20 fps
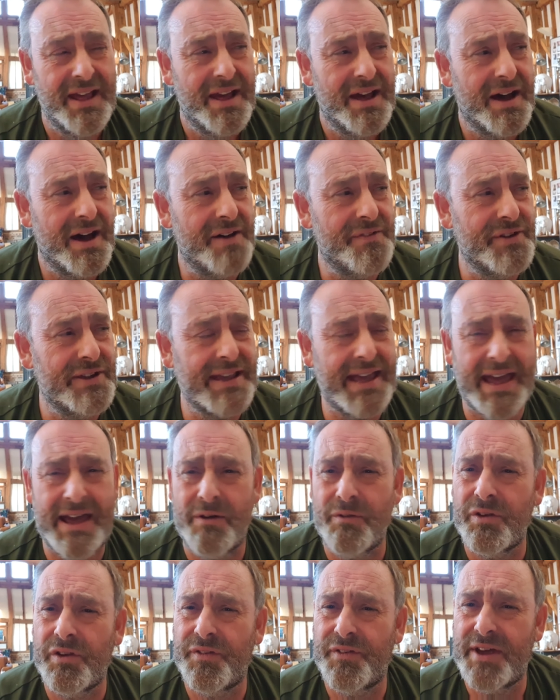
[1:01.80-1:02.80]
I think
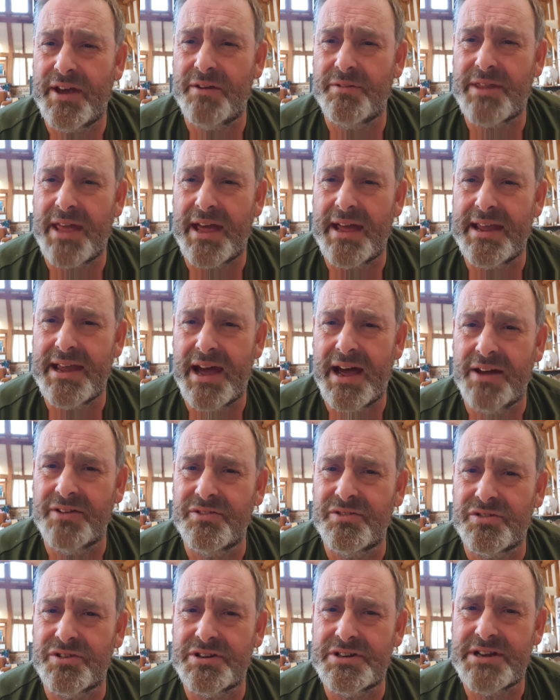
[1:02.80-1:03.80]
ours found
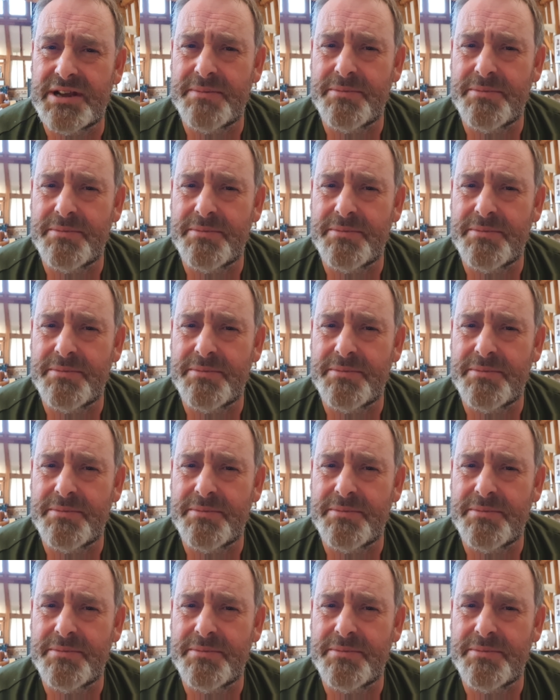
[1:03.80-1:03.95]
800, it